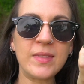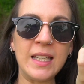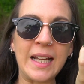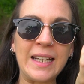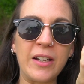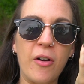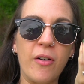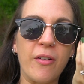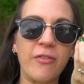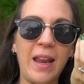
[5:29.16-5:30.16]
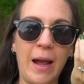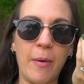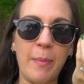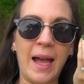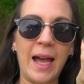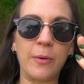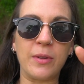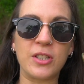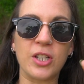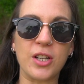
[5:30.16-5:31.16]
like a little flour bag
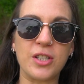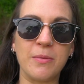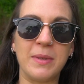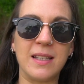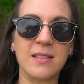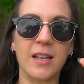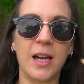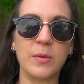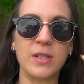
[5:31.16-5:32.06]
with char siu meat inside,